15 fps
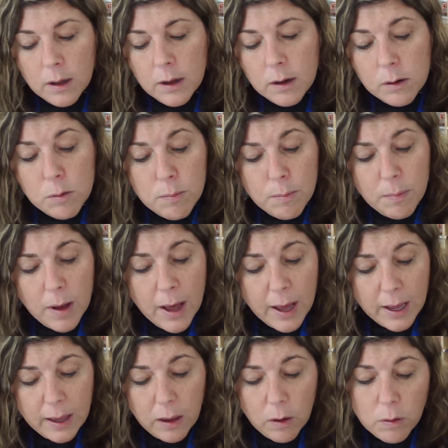Oh
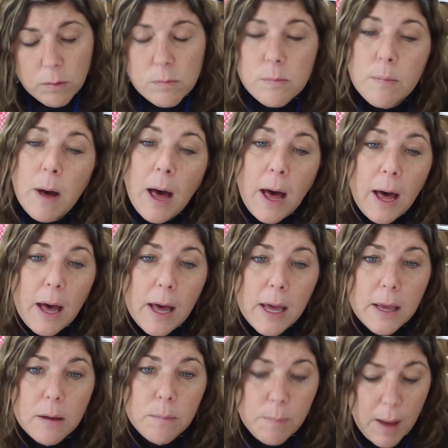
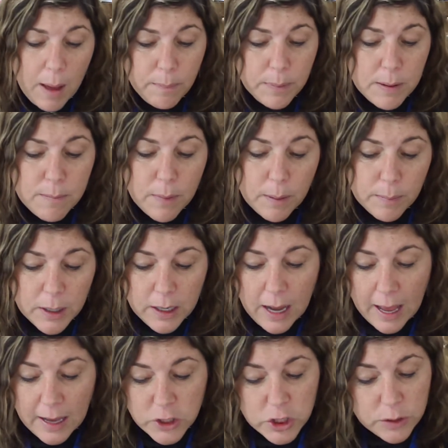my, Poppy murmured
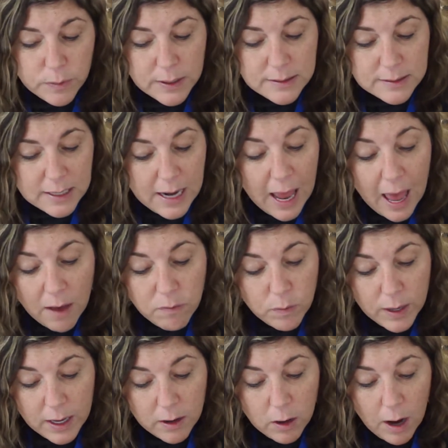as she rested
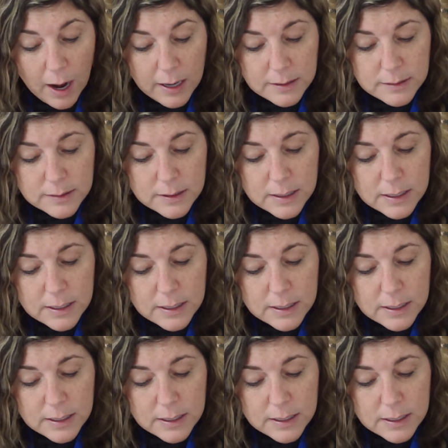halfway across.